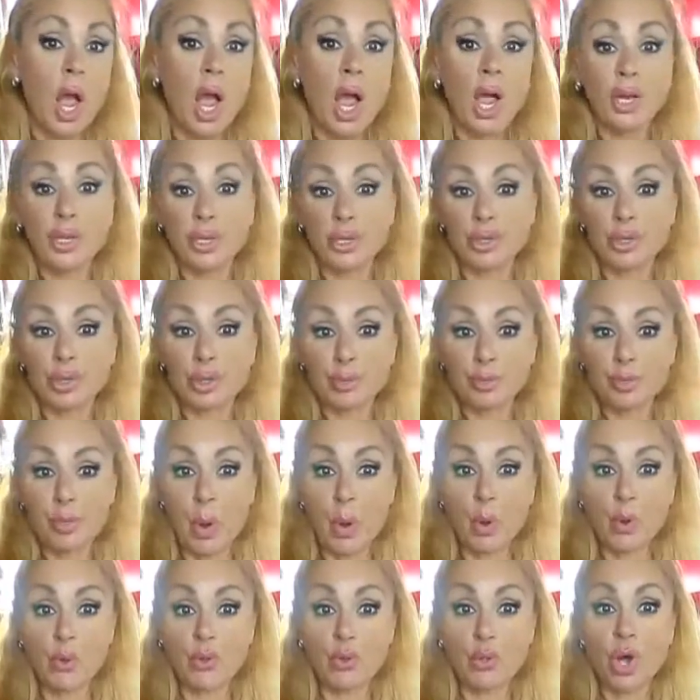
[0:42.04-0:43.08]
I use
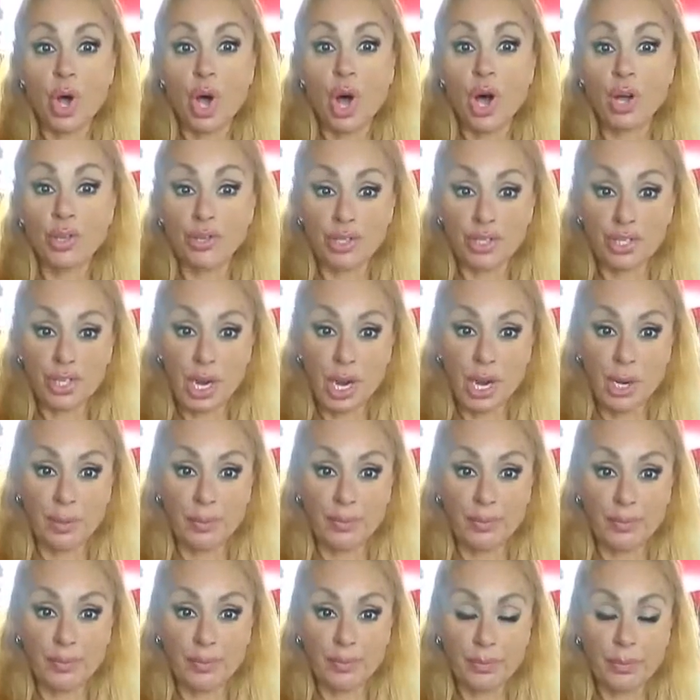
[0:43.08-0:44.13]
both all the
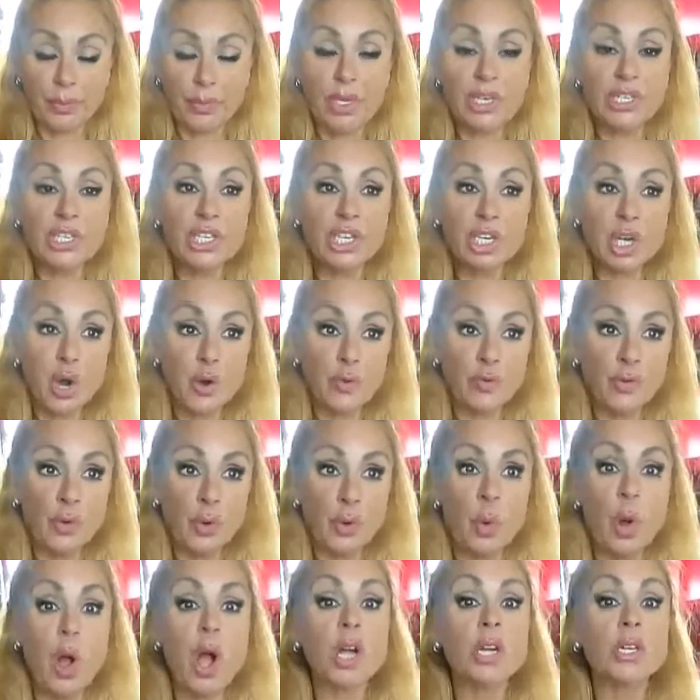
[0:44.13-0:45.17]
time. Does he go for
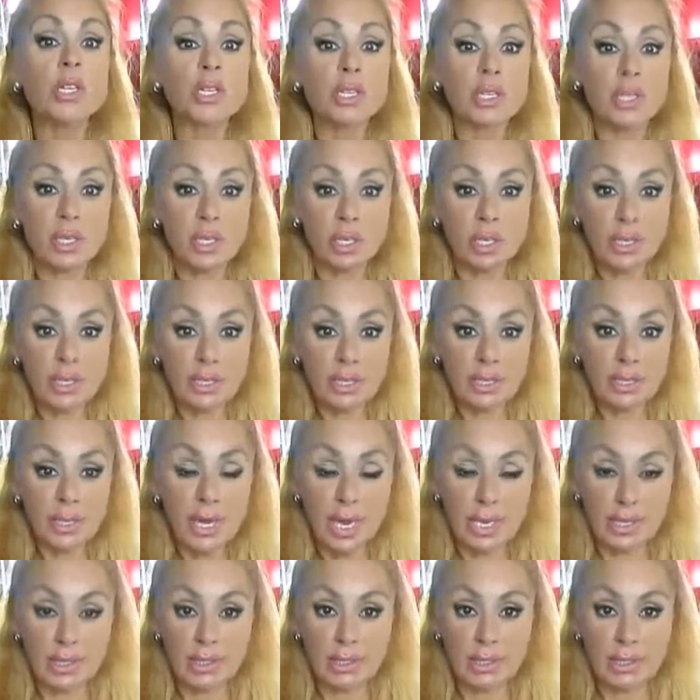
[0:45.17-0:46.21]
walks?
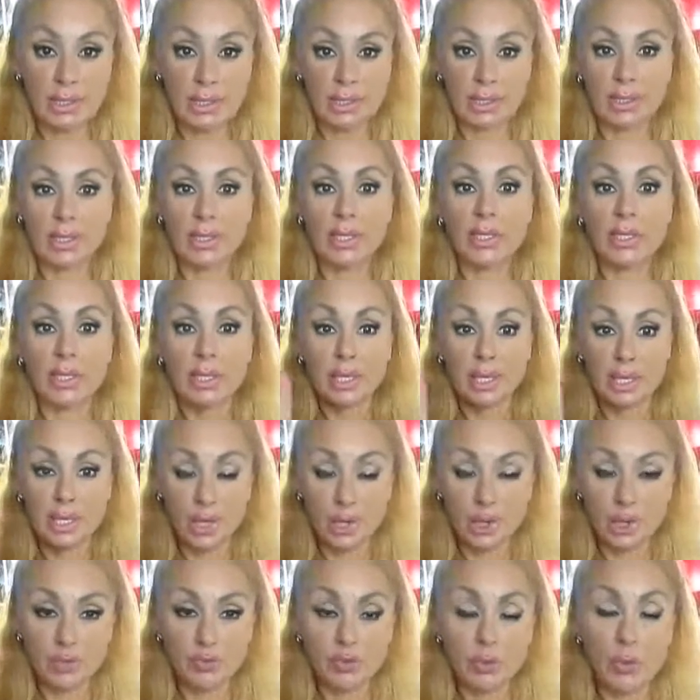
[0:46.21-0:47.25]
Yes, he
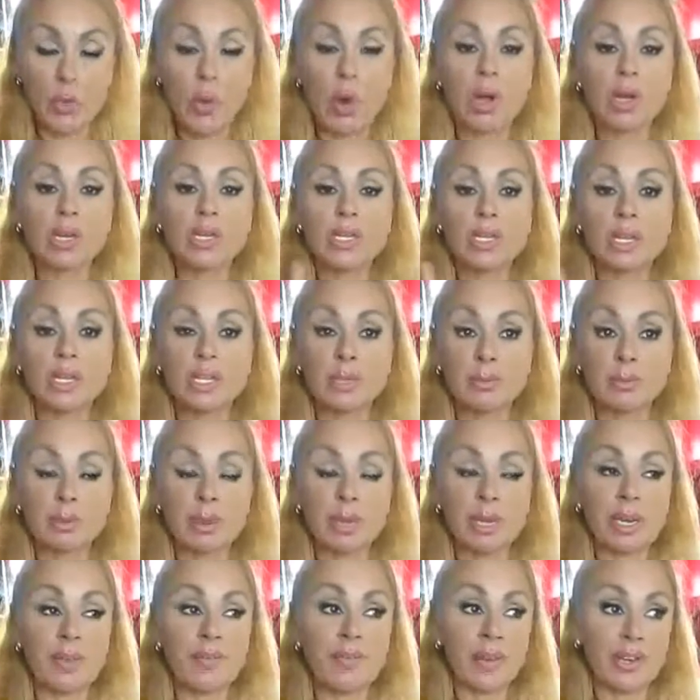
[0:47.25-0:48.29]
goes for walks. He gets
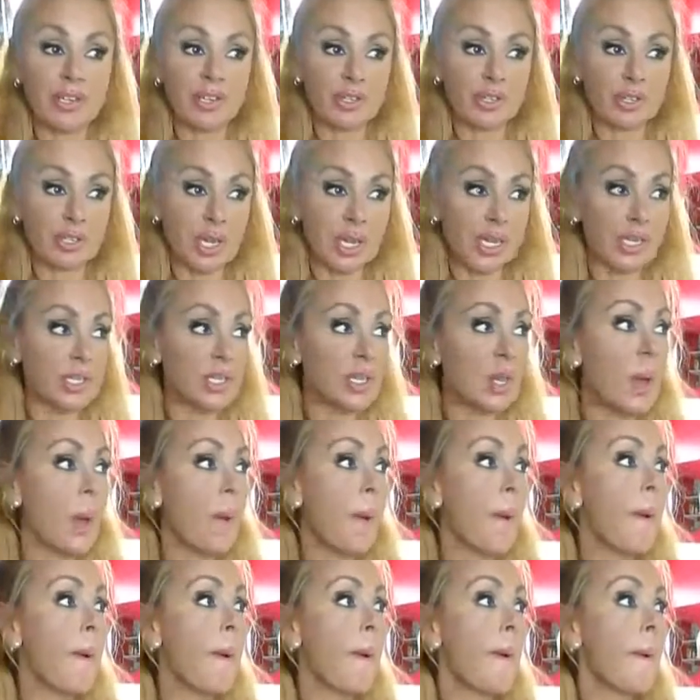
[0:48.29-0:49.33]
plenty of exercise.
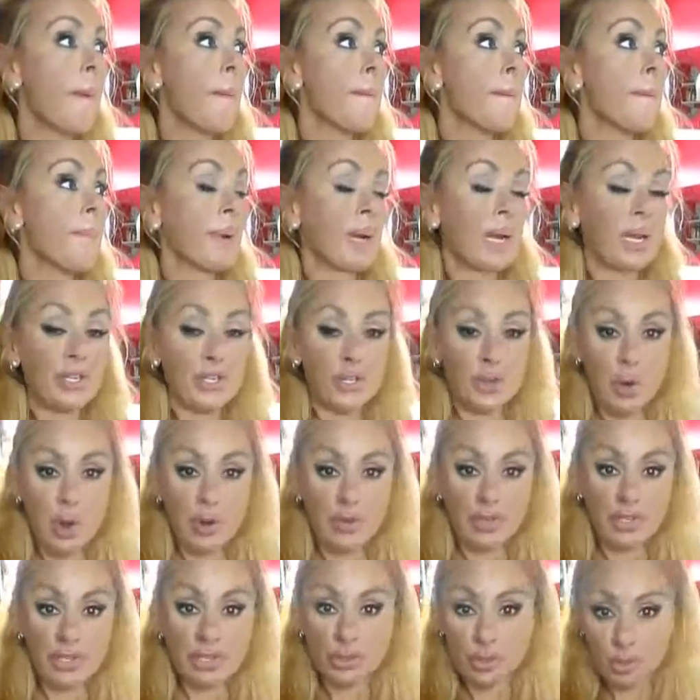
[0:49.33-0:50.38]
But I do
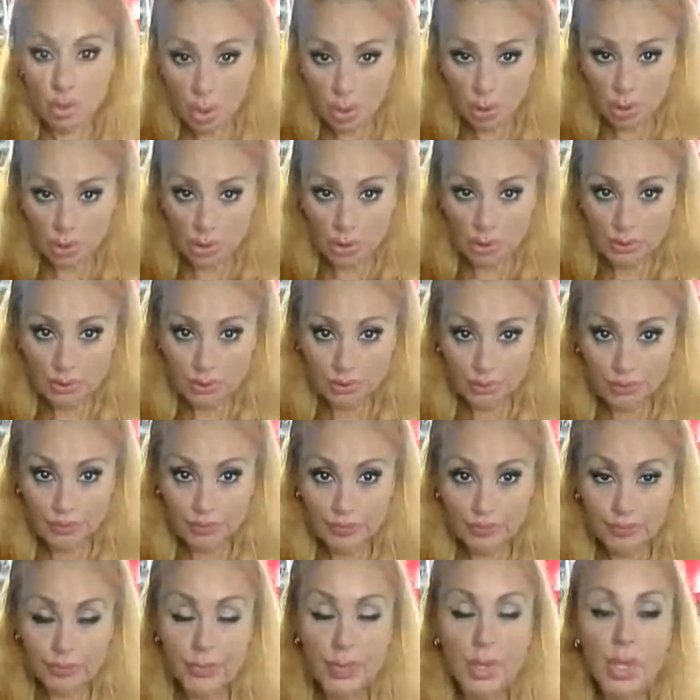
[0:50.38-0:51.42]
have a stroller
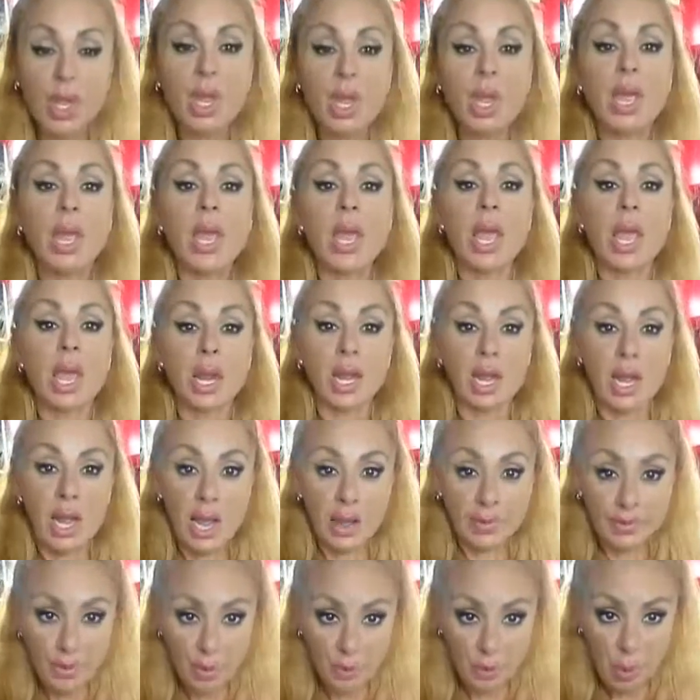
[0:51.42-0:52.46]
and I
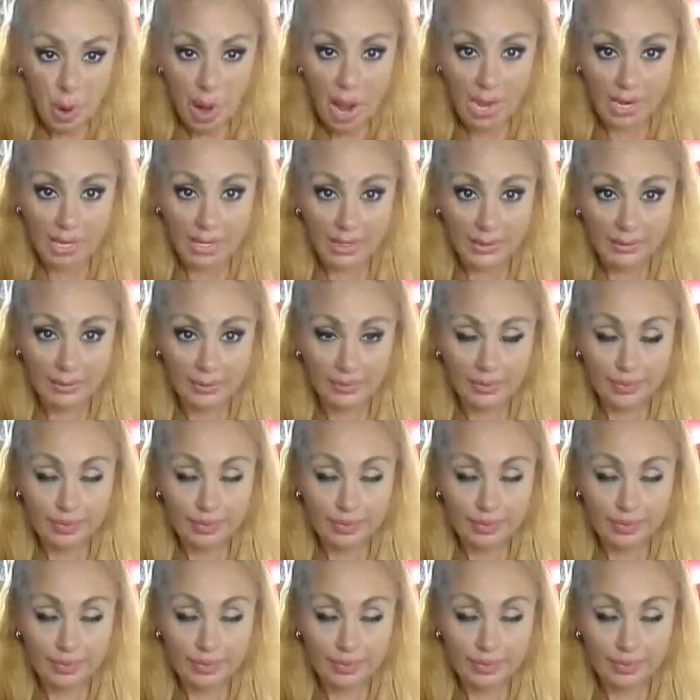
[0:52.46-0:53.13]
have a wagon